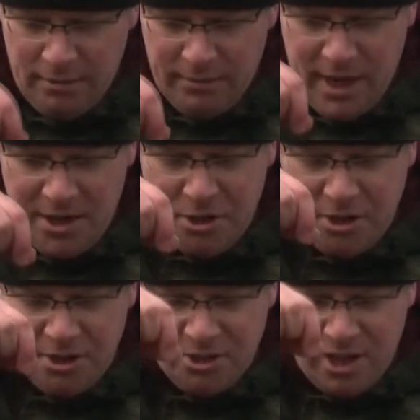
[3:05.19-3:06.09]
As you
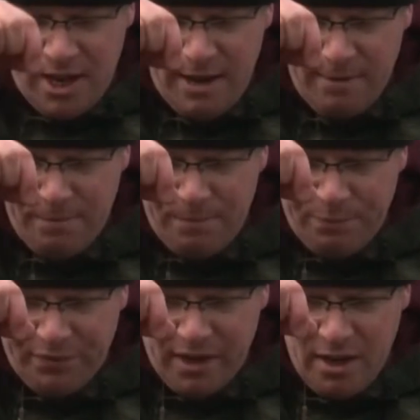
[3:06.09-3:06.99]
can see,
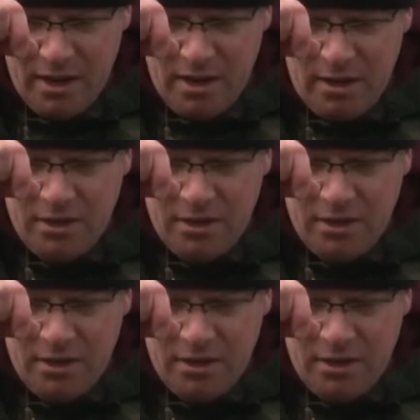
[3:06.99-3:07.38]
the